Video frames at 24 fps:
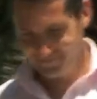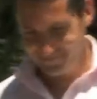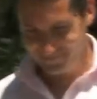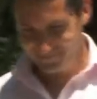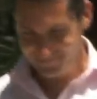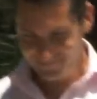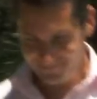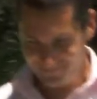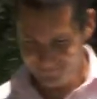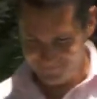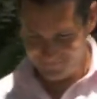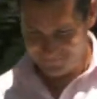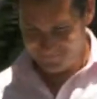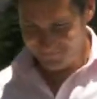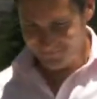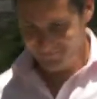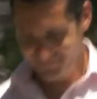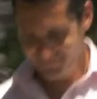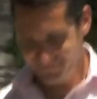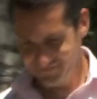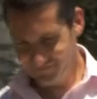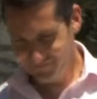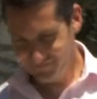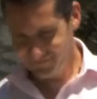Bacardi
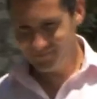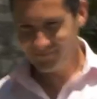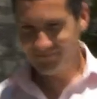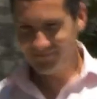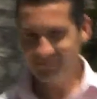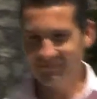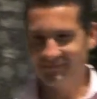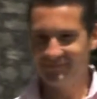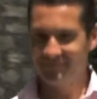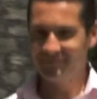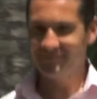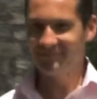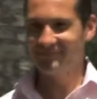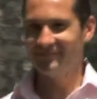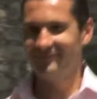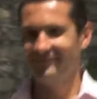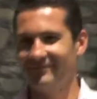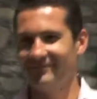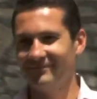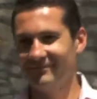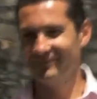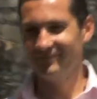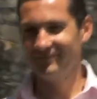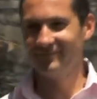rum blends.
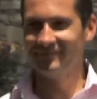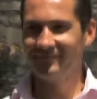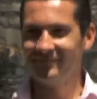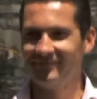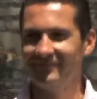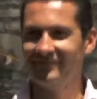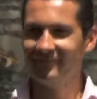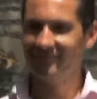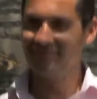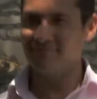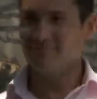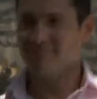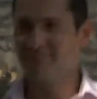The